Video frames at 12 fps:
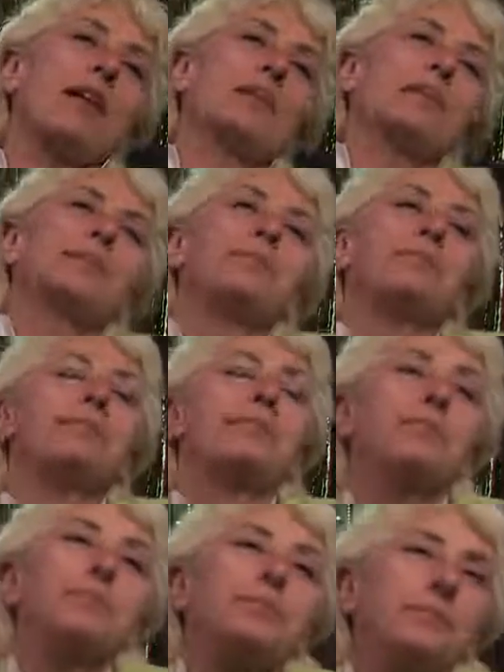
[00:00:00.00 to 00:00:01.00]
great
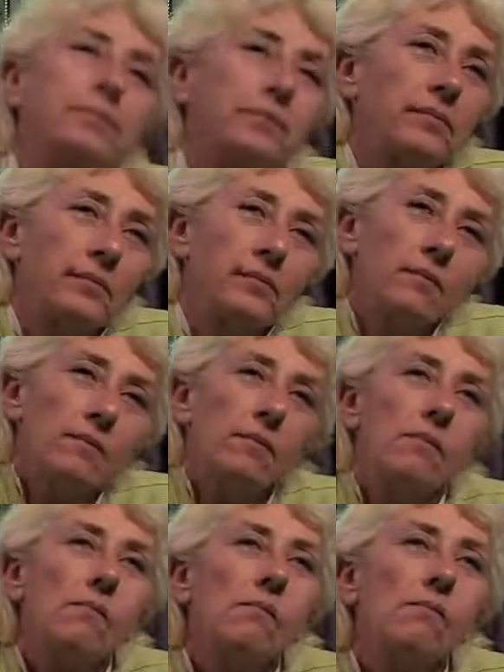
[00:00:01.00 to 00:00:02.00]
Maria
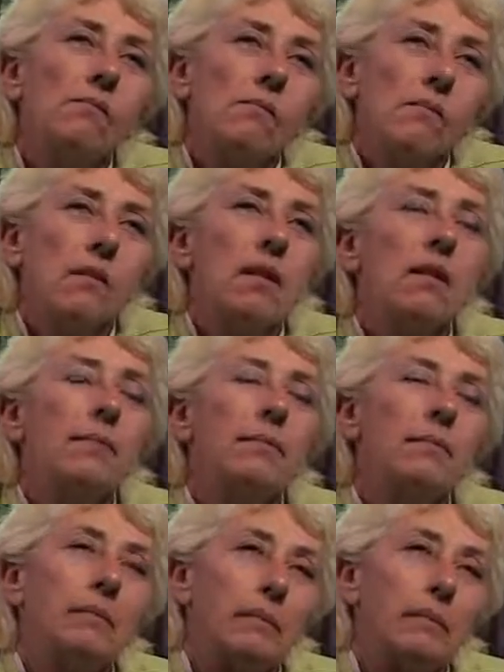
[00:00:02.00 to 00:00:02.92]
Ortiz and the